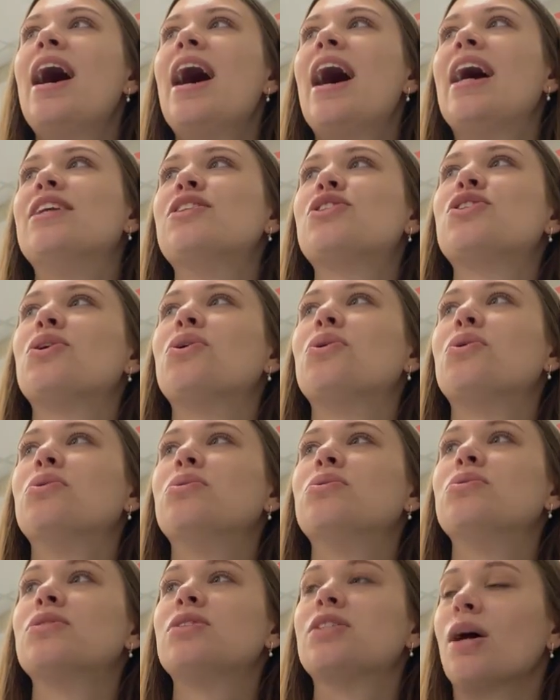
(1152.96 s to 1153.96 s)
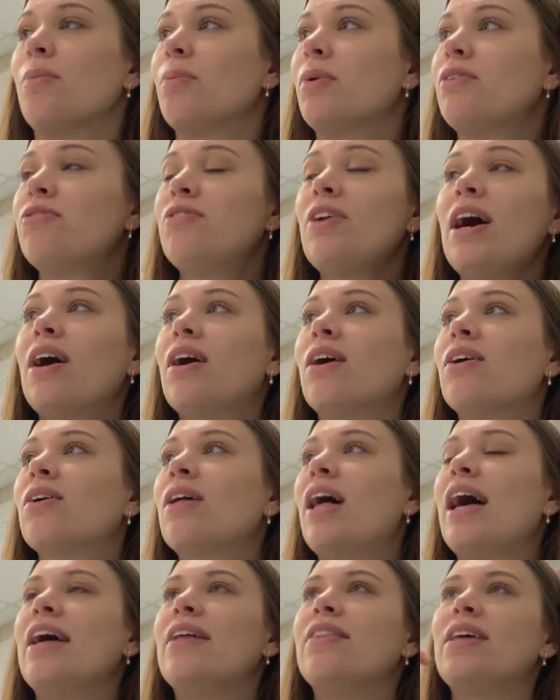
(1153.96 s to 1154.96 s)
And so someone
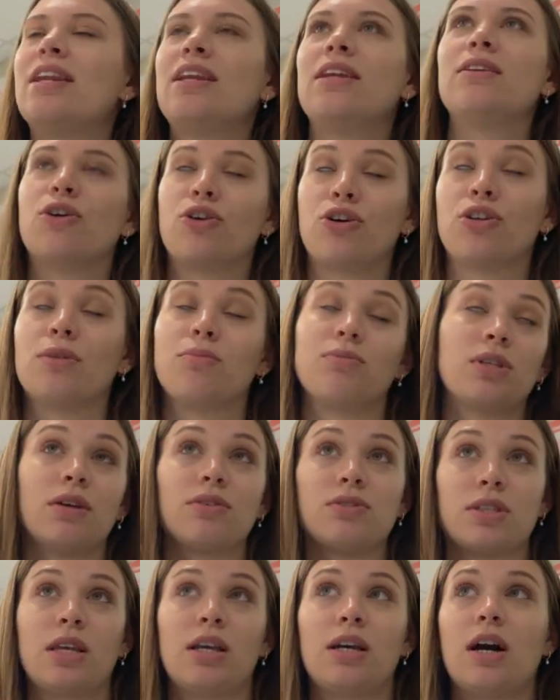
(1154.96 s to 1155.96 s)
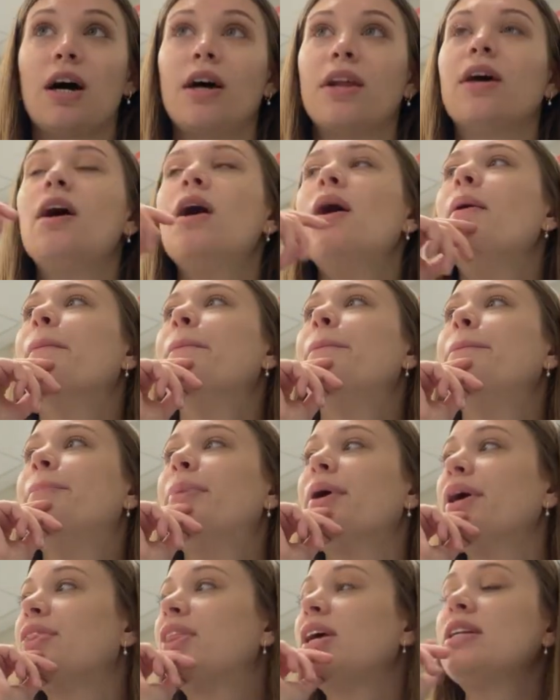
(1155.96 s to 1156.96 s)
fell and they didn't hurt themselves, thank God.
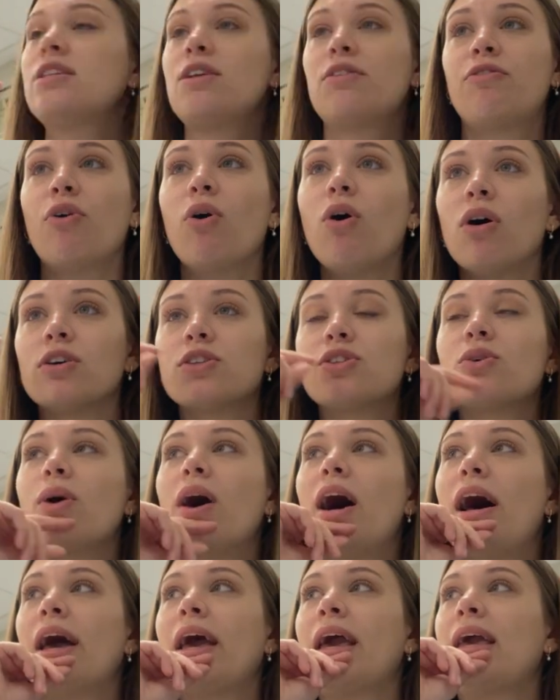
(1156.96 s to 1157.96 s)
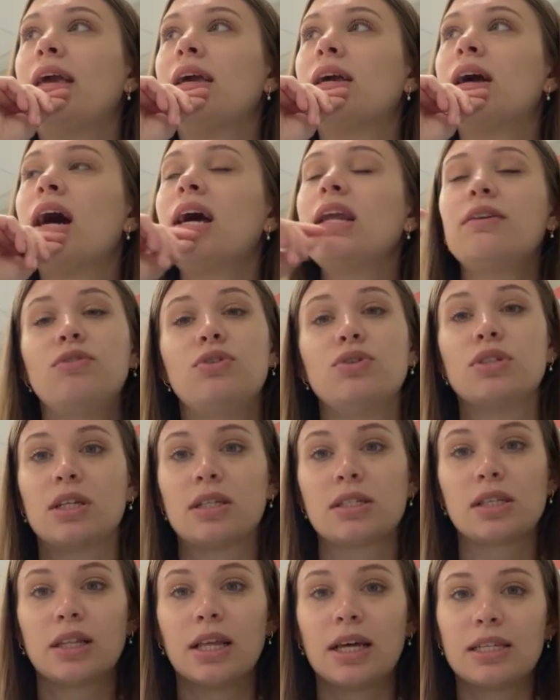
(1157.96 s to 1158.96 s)
But they did fall. So I kind of used it
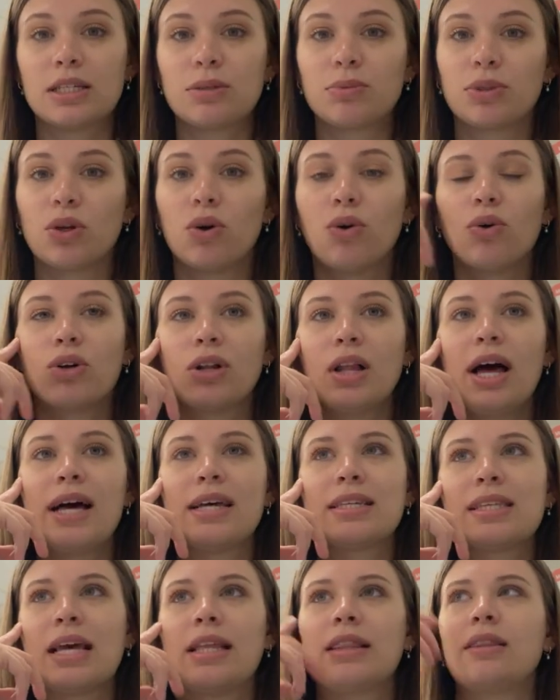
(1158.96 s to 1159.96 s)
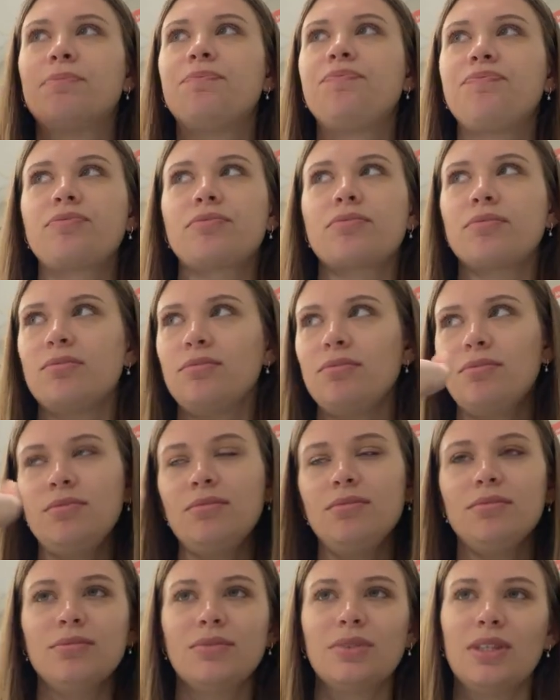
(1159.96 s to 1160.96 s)
as a lesson with the whole class. And
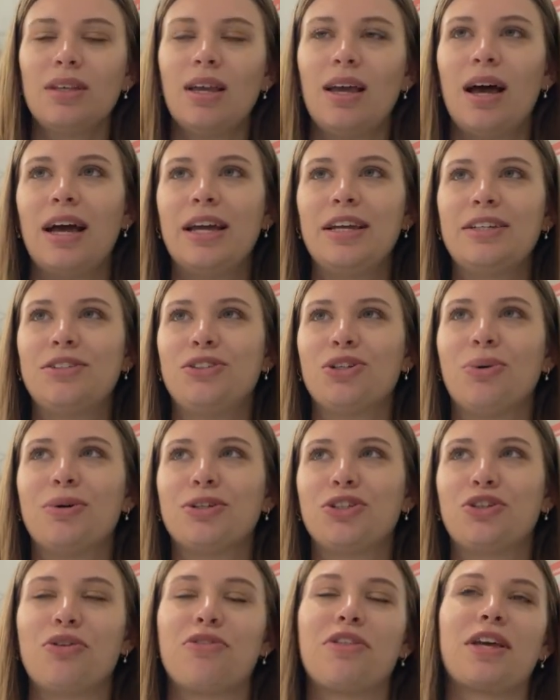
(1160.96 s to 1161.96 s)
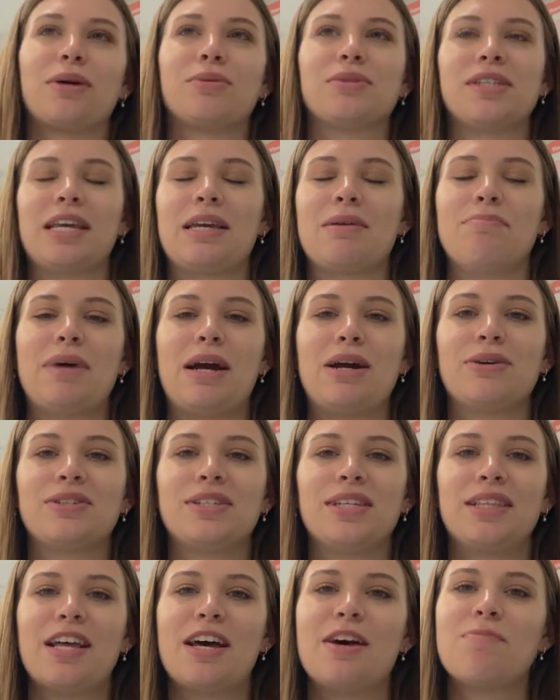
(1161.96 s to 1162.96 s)
I don't want you to think I was like
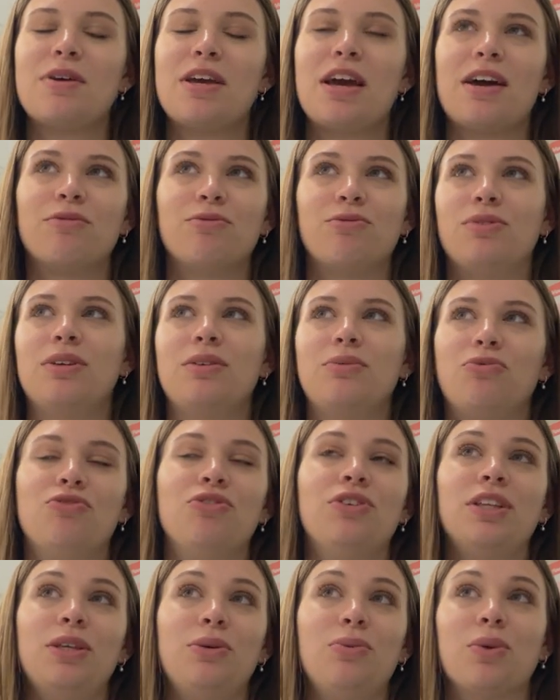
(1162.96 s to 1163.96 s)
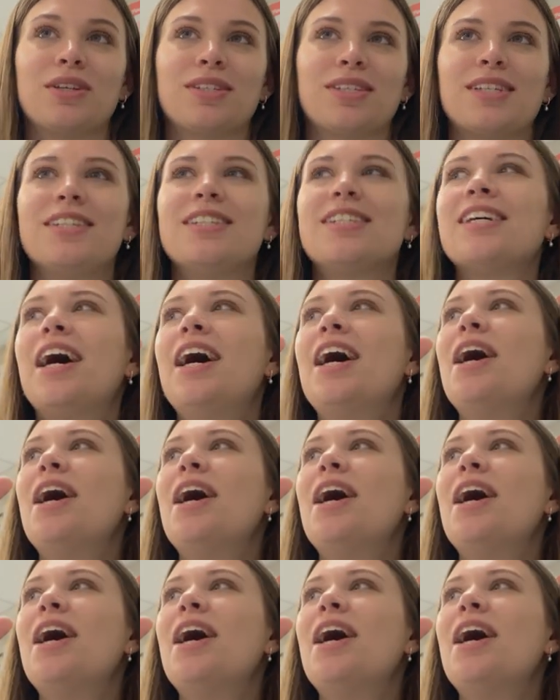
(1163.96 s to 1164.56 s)
embarrassing them. I, it really wasn't.